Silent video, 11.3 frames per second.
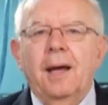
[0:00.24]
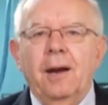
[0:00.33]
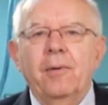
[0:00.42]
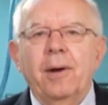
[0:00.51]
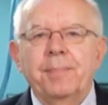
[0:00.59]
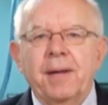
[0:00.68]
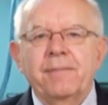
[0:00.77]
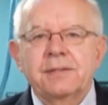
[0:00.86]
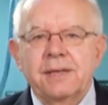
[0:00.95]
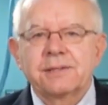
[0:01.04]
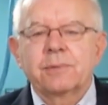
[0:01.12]
Hello, I'm
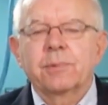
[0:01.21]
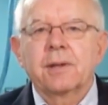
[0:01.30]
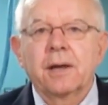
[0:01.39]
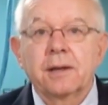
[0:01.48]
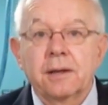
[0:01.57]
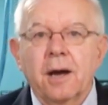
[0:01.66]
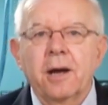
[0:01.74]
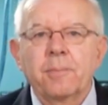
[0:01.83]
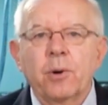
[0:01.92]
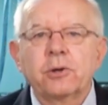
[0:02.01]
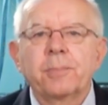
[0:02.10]
David Chaston with 90 at
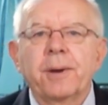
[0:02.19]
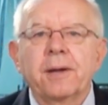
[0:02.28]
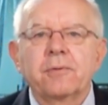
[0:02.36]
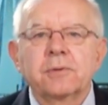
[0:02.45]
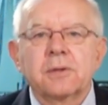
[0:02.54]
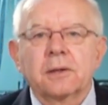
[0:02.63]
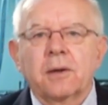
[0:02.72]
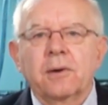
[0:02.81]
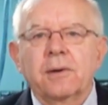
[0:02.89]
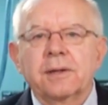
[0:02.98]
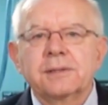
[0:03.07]
9, brought to you by
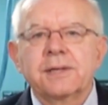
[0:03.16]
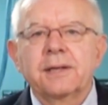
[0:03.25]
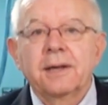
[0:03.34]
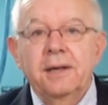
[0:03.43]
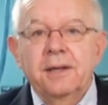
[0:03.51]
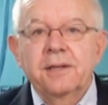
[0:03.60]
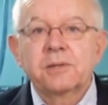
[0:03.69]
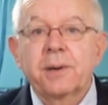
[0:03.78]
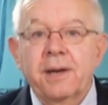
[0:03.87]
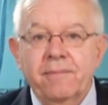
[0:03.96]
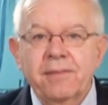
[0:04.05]
interest.co.nz. This
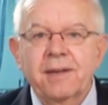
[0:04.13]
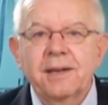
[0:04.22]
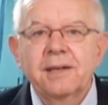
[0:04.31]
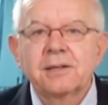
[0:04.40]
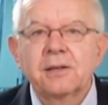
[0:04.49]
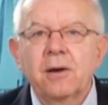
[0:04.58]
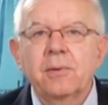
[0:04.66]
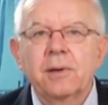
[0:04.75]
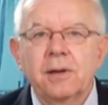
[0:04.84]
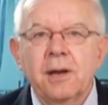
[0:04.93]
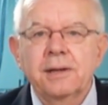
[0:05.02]
week, get everything you need to know
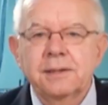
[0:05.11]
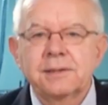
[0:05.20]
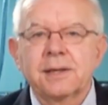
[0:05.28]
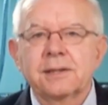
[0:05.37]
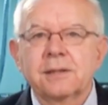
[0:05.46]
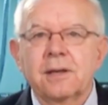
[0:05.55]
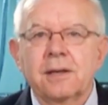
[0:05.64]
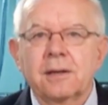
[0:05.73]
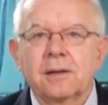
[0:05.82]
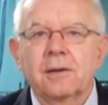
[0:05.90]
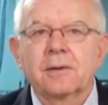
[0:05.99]
in 90 seconds at 9
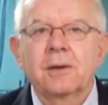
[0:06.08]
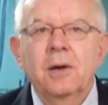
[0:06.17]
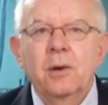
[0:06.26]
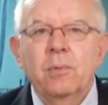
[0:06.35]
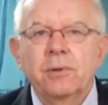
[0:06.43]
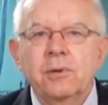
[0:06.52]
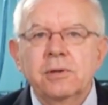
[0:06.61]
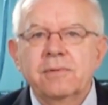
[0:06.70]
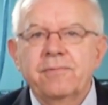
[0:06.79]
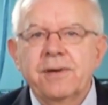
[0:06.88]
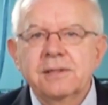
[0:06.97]
o'clock with
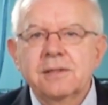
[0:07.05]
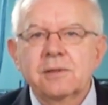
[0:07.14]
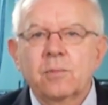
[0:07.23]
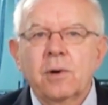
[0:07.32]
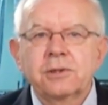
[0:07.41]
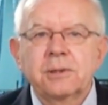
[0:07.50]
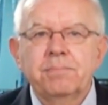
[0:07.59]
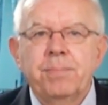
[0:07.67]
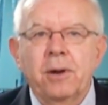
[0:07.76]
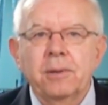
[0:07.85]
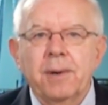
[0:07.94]
news. Investors are watching
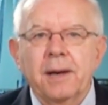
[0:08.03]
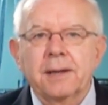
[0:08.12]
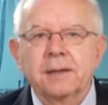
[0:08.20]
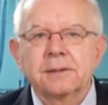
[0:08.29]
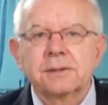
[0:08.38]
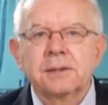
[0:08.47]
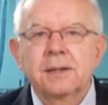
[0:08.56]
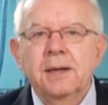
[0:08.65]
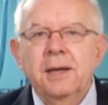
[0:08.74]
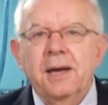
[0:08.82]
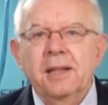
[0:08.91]
bond markets,
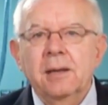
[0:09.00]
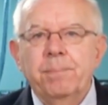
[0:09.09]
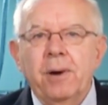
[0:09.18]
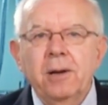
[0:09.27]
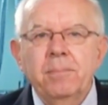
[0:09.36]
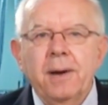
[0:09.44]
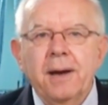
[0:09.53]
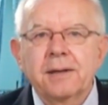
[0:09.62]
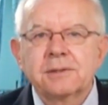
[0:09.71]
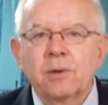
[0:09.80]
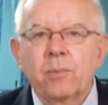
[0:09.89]
and the bond
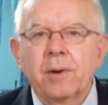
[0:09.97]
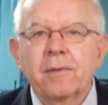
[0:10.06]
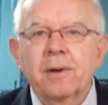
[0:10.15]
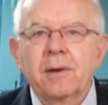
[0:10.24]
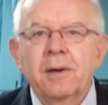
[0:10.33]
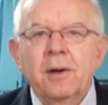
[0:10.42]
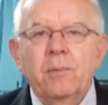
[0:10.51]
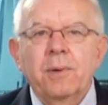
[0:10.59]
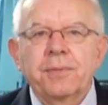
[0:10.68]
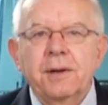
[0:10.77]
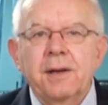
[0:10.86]
markets are wondering
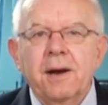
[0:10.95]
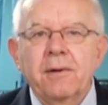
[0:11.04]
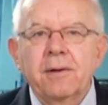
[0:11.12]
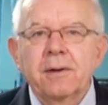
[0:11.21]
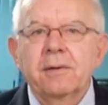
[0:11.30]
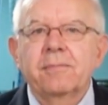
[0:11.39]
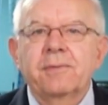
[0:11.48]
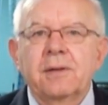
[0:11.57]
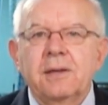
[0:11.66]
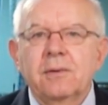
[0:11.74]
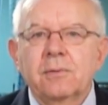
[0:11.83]
what the narrowing of
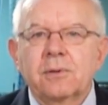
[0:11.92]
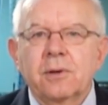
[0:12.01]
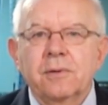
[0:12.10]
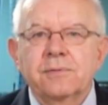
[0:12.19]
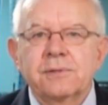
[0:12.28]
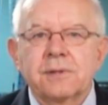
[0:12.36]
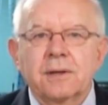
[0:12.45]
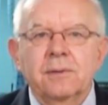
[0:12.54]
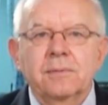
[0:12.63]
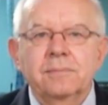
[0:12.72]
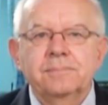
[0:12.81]
the yield curve
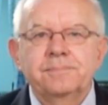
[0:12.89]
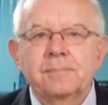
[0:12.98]
signal.